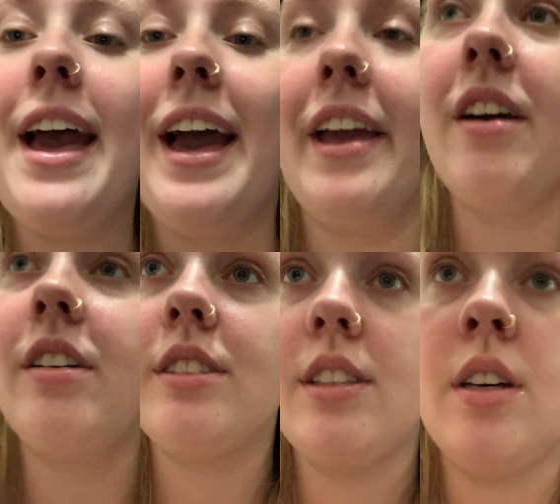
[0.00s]
I
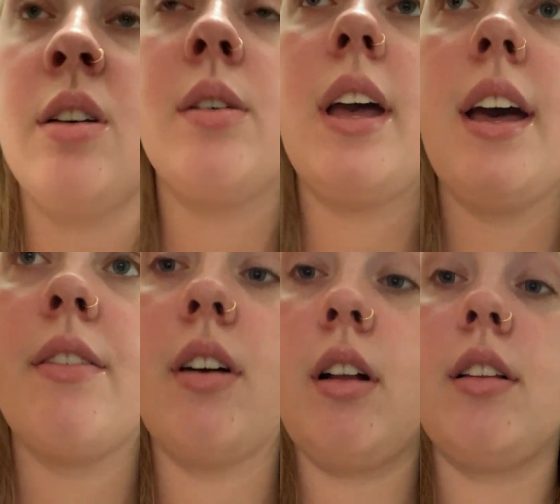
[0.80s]
also have
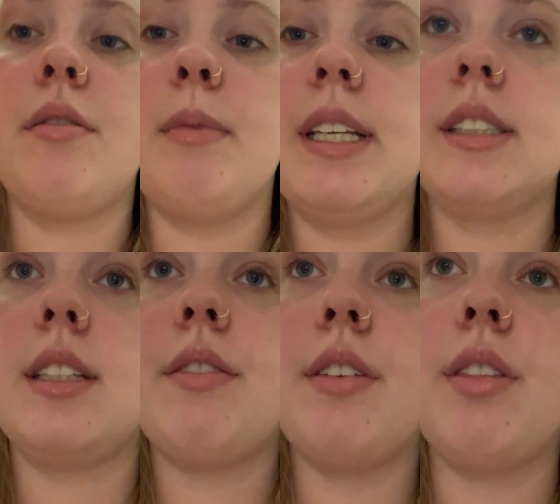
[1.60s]
all of my
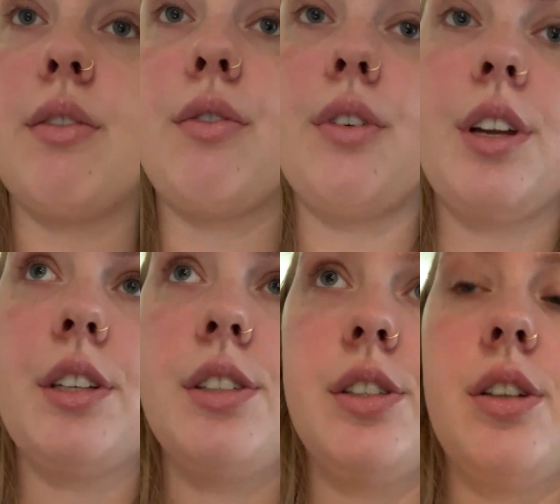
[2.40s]
stuff in the
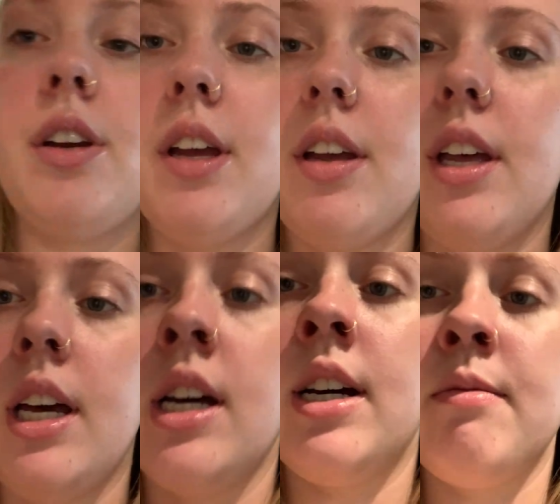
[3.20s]
fridge
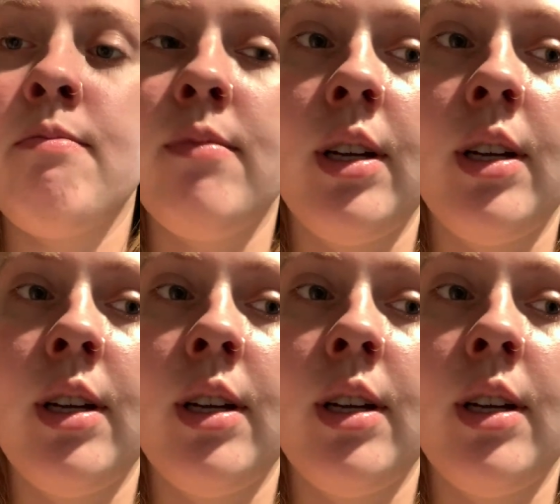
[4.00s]
um,